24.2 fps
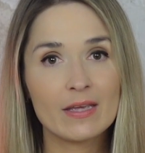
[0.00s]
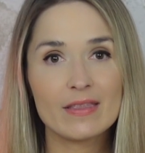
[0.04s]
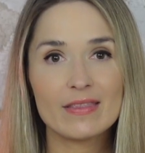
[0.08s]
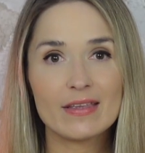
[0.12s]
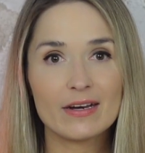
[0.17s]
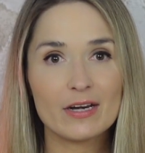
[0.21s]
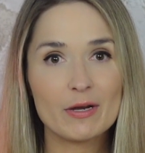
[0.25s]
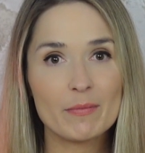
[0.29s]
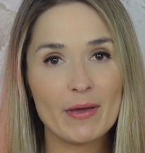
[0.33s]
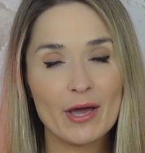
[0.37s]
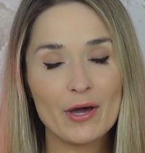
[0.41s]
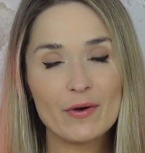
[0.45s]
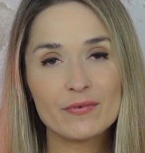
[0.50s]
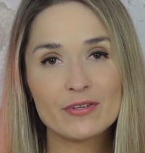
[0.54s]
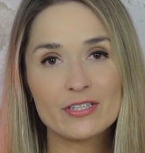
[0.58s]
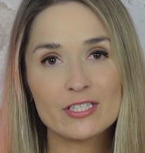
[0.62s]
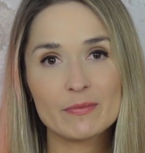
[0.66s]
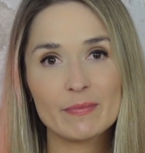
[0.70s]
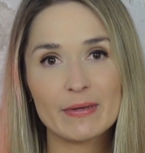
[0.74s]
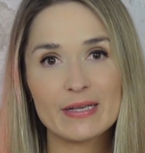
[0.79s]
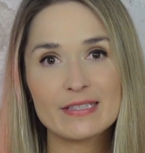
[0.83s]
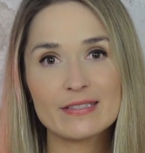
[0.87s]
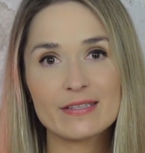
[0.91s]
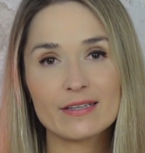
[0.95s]
That amount is
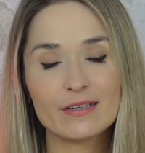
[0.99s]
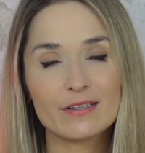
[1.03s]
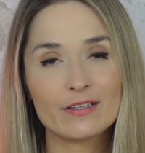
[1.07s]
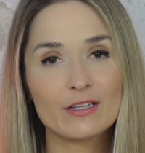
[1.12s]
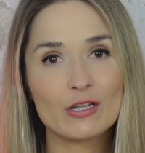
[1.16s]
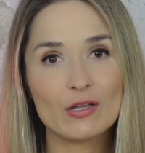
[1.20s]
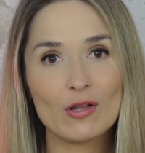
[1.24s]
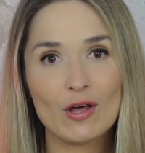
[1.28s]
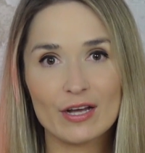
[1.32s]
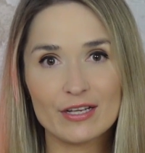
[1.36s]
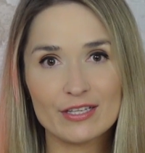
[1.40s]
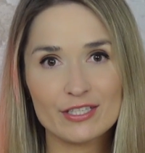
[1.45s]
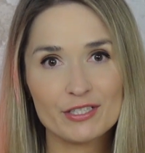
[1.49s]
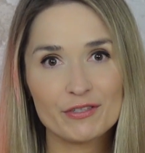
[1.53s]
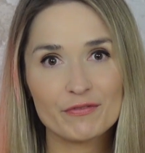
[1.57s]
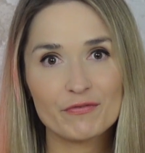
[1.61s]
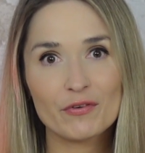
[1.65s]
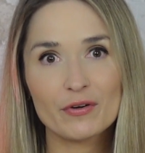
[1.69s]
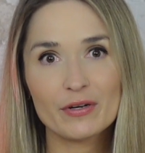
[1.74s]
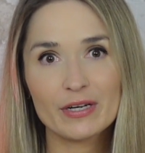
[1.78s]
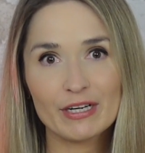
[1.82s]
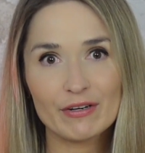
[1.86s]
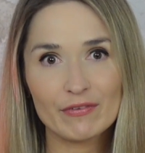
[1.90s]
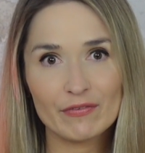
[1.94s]
basically lost
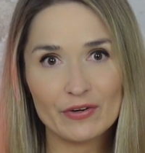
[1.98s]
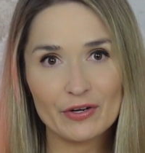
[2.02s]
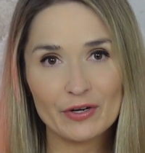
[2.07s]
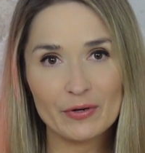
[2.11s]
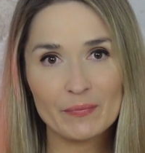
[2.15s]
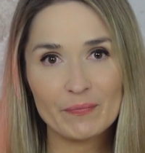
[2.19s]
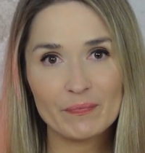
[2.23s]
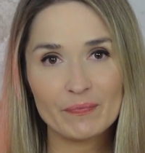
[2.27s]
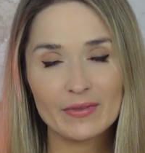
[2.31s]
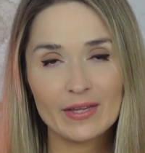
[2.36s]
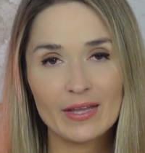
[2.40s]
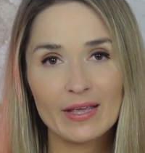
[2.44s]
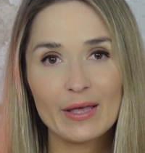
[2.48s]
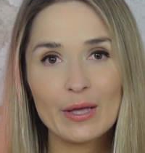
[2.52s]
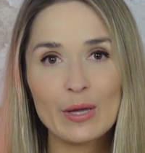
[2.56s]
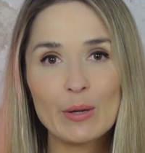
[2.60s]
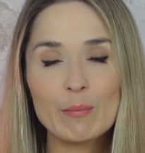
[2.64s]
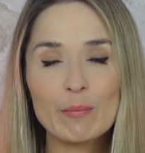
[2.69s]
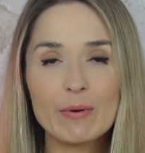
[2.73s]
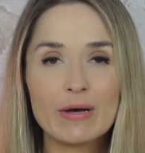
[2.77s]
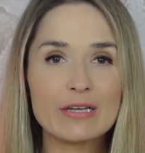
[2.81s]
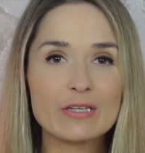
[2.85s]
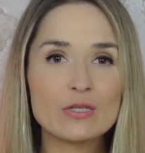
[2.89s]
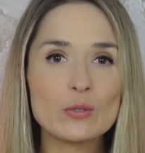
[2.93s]
forever.
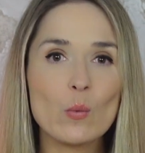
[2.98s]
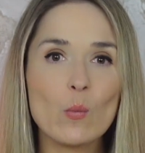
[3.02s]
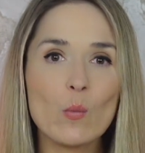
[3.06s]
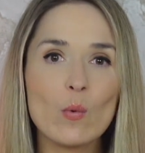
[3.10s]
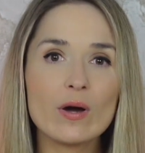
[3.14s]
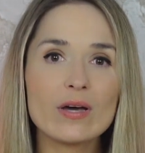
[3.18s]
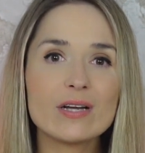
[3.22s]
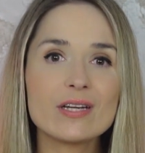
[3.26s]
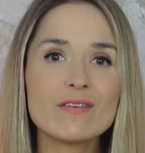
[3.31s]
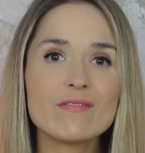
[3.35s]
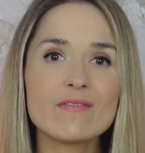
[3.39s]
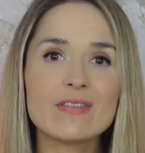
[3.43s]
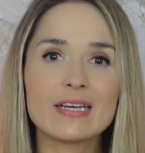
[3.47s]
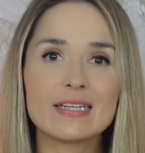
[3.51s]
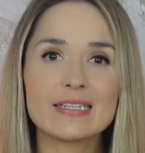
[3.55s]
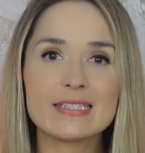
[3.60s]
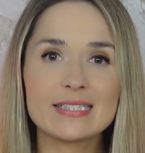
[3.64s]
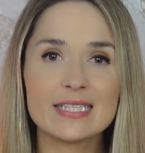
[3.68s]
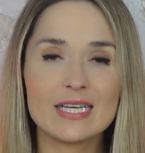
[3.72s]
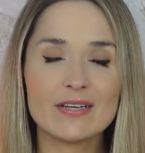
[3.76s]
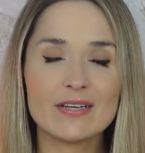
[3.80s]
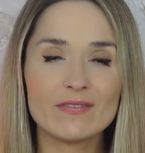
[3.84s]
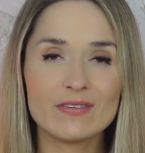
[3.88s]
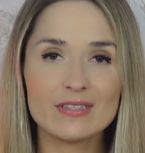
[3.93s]
But what if that
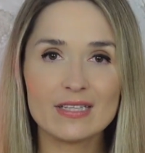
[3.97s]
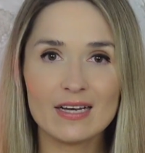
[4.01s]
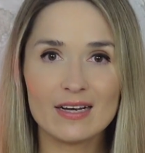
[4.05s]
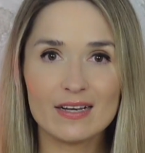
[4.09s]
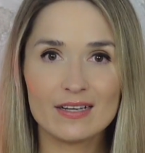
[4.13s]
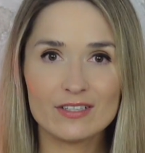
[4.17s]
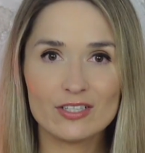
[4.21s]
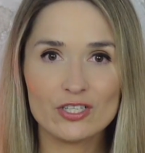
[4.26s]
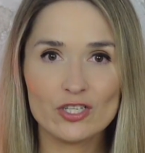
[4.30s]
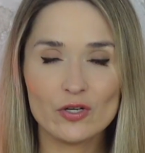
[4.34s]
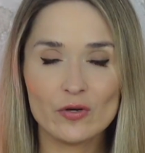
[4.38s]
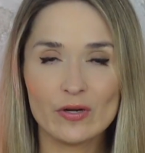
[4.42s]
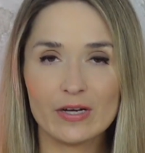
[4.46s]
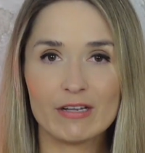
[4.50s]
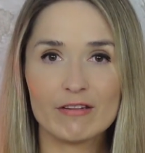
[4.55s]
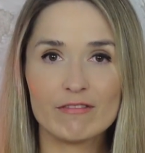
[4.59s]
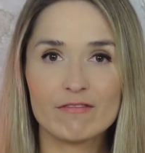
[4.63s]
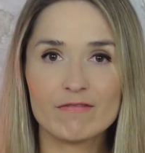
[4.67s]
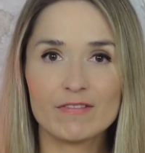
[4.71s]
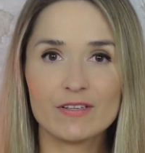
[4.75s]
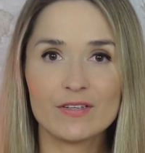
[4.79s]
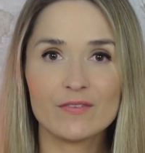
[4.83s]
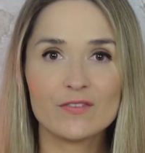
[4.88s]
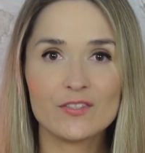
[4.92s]

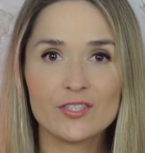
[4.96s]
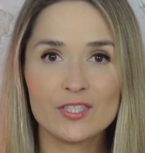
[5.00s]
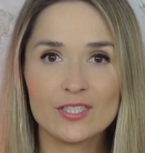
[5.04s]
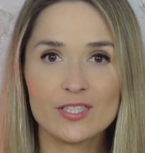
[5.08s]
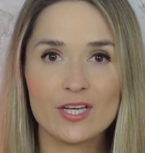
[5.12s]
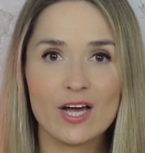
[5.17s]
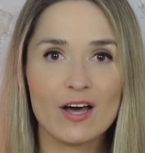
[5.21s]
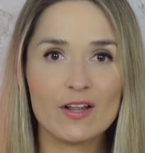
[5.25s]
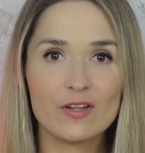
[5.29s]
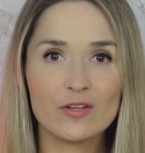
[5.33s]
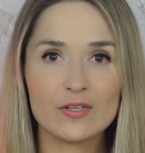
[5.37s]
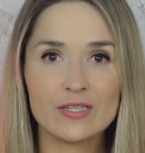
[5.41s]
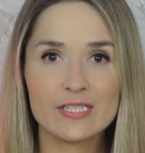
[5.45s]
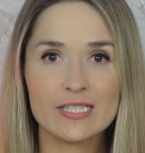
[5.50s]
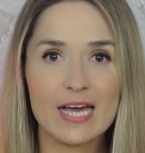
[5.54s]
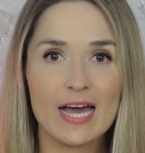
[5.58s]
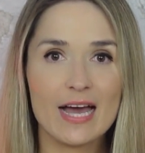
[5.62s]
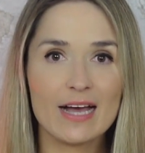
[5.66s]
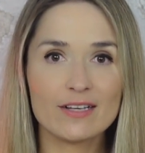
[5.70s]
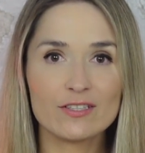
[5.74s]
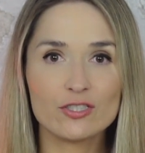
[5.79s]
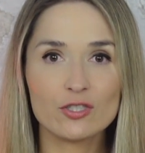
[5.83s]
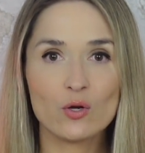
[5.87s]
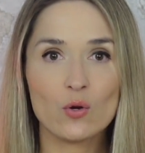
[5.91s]
$750
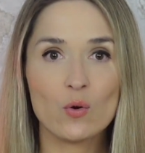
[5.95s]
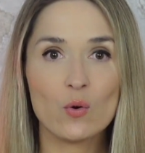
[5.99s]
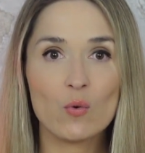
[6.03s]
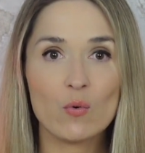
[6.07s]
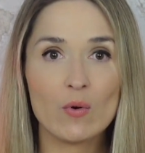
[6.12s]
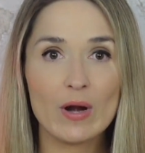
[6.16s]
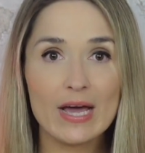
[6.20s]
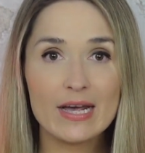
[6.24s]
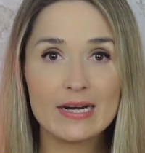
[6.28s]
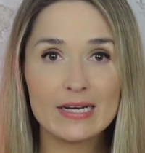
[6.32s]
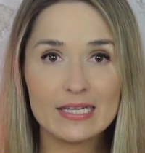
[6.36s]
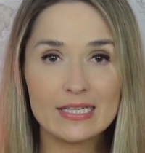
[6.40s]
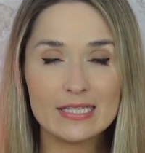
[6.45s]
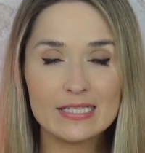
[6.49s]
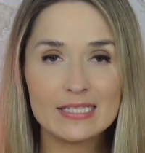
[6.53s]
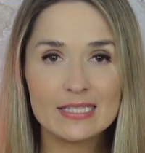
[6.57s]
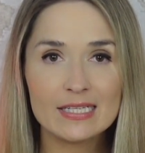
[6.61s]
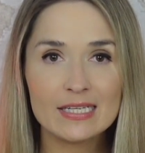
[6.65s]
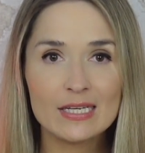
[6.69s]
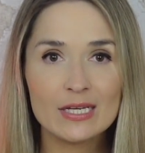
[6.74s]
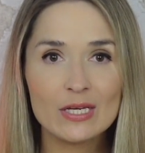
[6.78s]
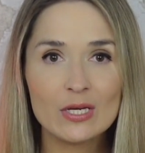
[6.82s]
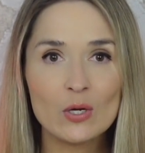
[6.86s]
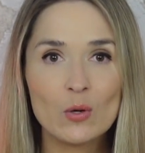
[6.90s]
tax credit
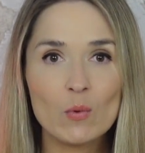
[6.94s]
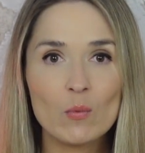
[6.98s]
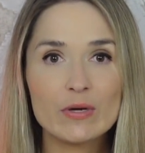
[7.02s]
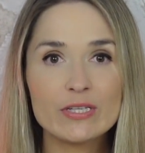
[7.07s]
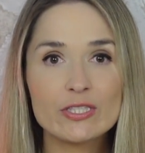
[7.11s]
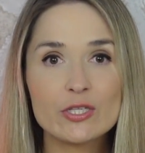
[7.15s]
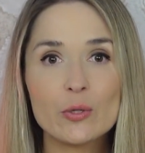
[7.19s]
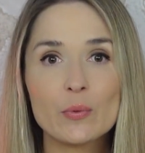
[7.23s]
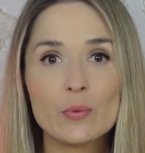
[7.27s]
was a